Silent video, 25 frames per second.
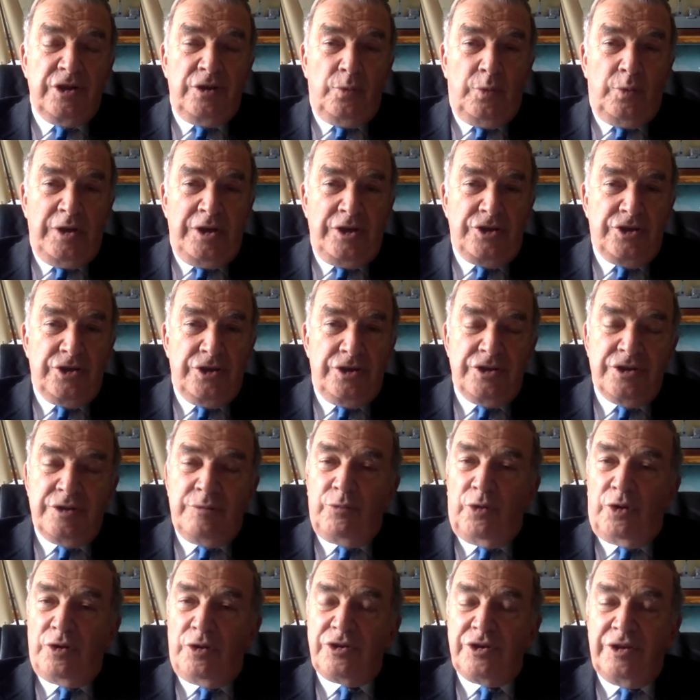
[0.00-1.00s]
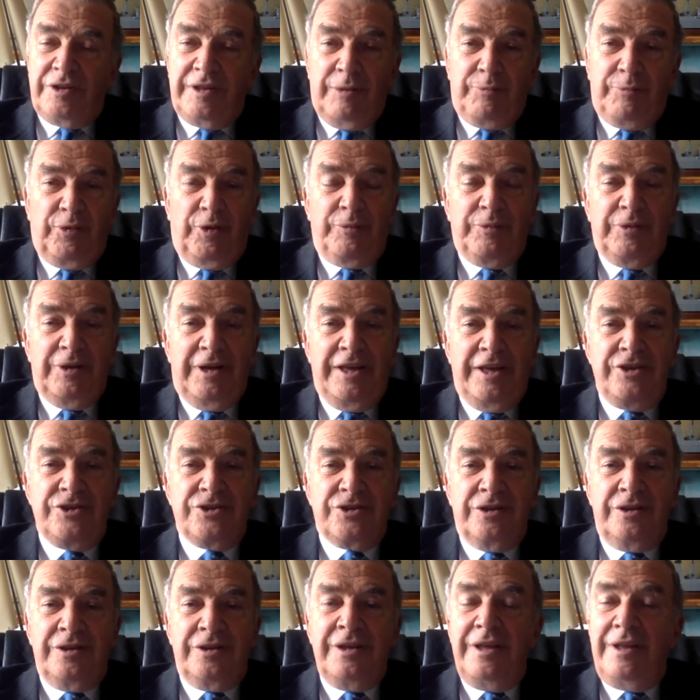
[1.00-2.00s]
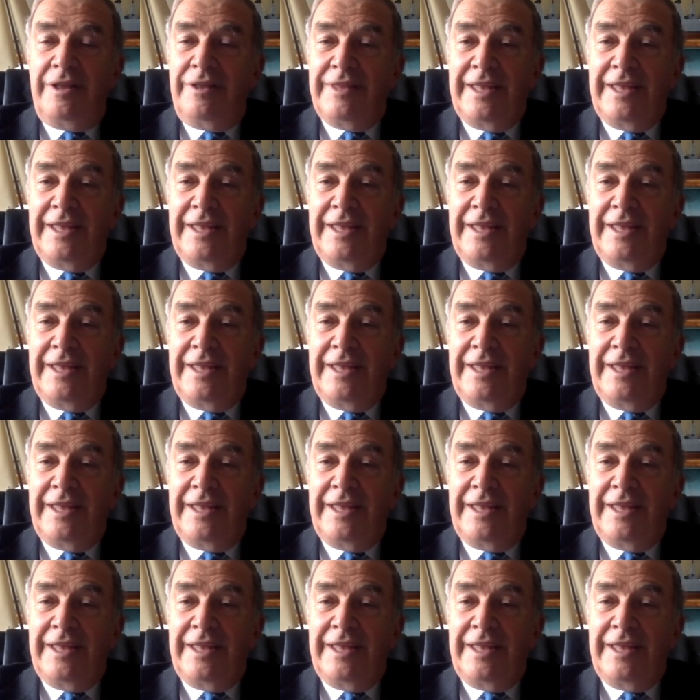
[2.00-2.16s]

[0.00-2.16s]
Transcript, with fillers: the Uyghurs and monitoring their population,